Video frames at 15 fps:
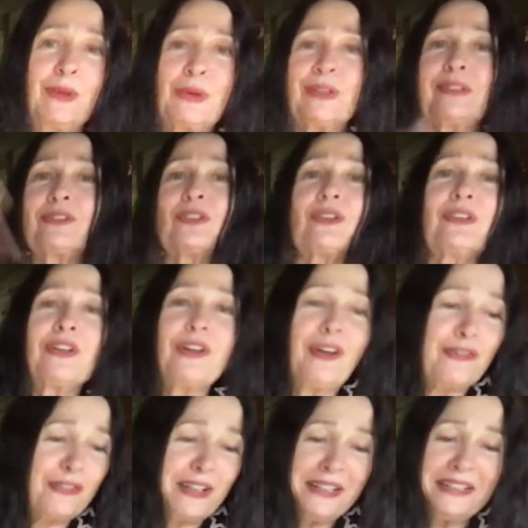can turn it
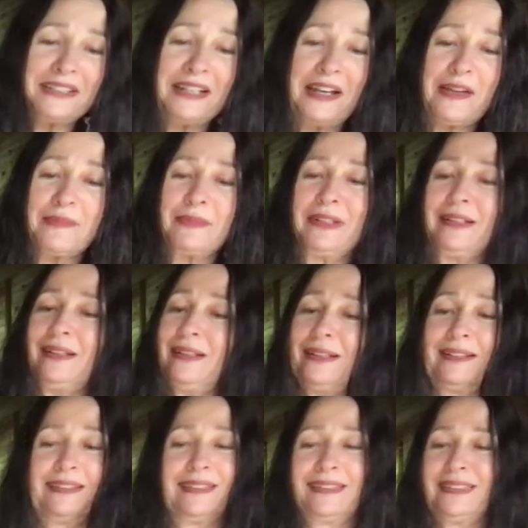off anytime.
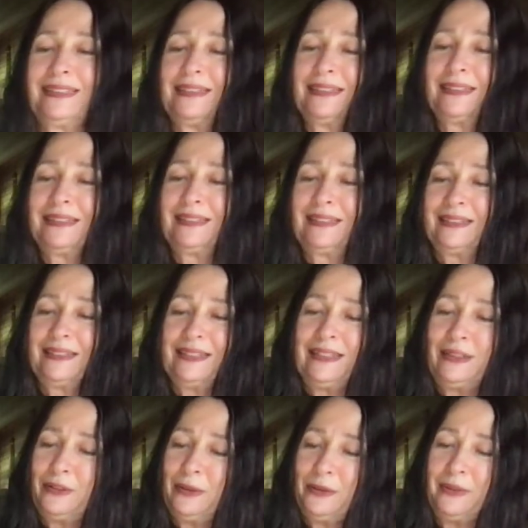You
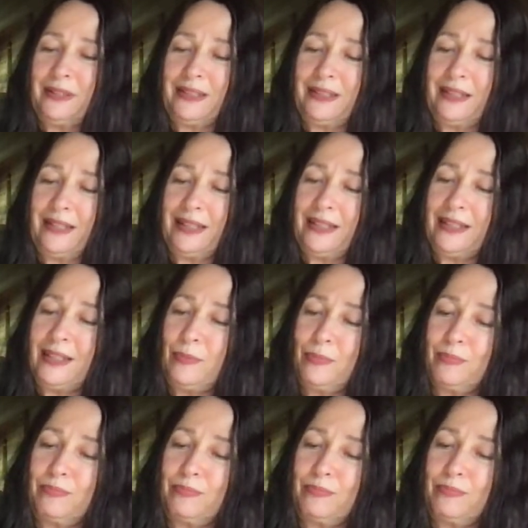know, I keep,